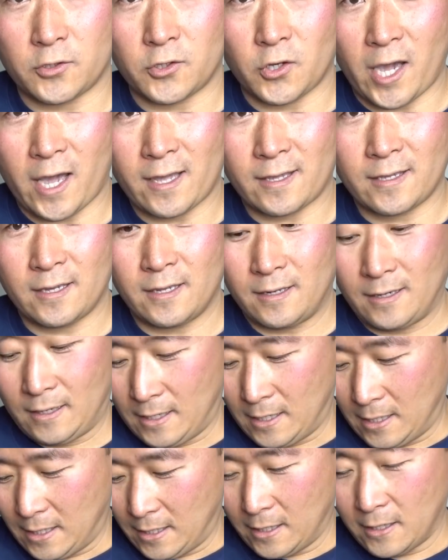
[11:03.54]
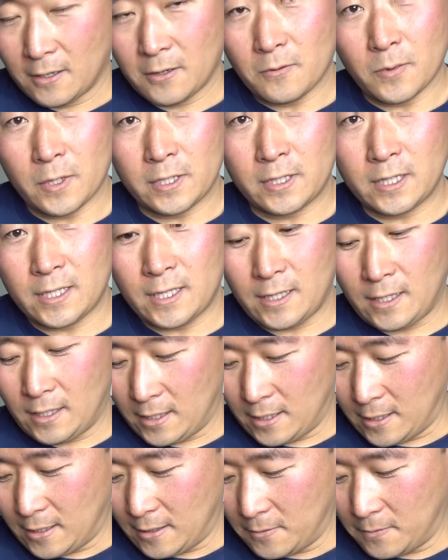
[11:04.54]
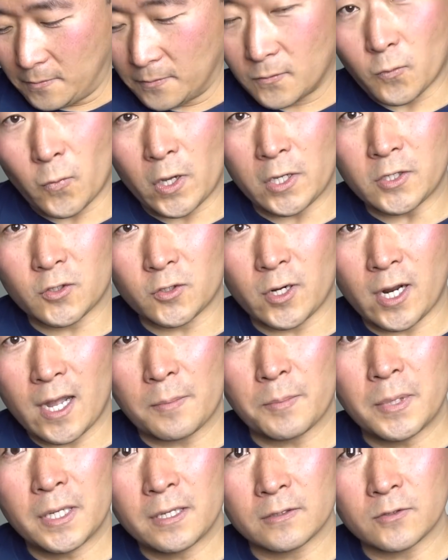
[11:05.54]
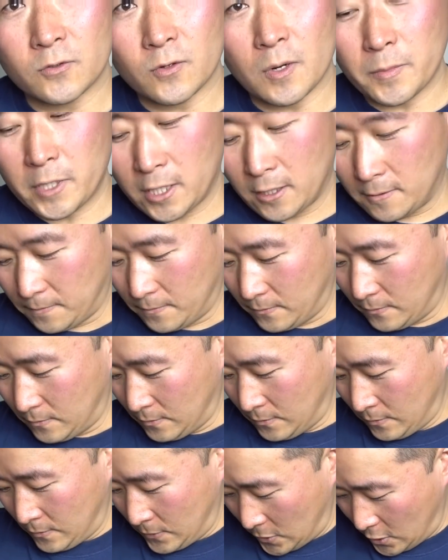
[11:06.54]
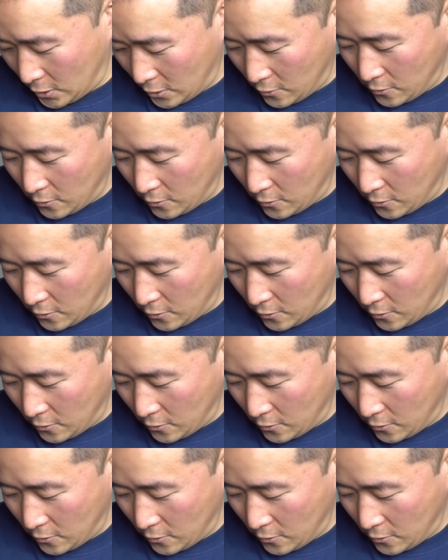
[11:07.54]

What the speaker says: jacket when the waist strap is rubbing. So